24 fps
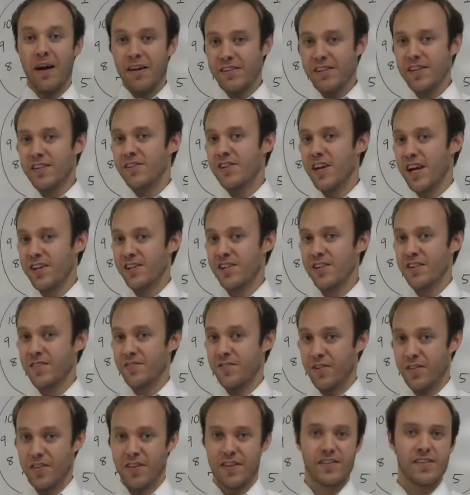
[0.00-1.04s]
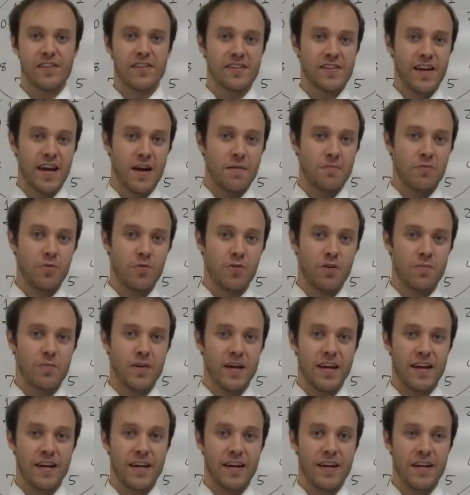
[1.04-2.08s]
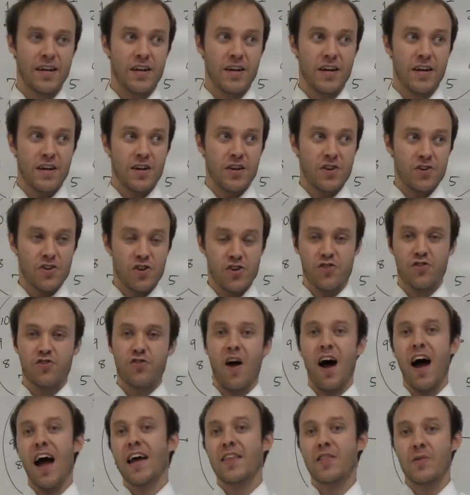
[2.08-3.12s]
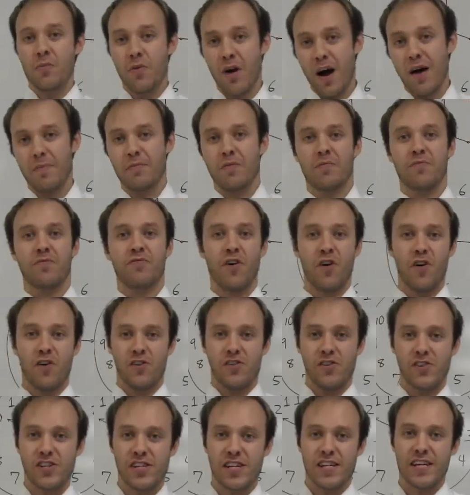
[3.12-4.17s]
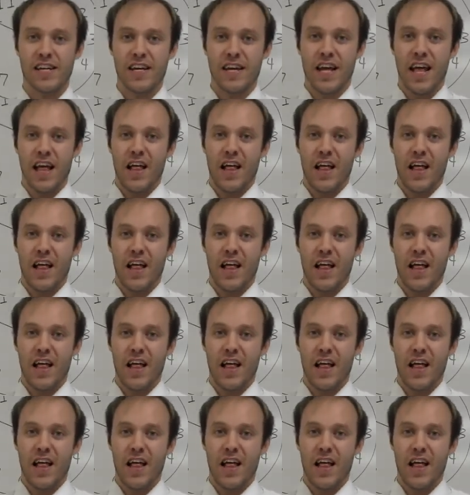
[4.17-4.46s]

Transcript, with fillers: my suggestion for this example would be to try the problem first,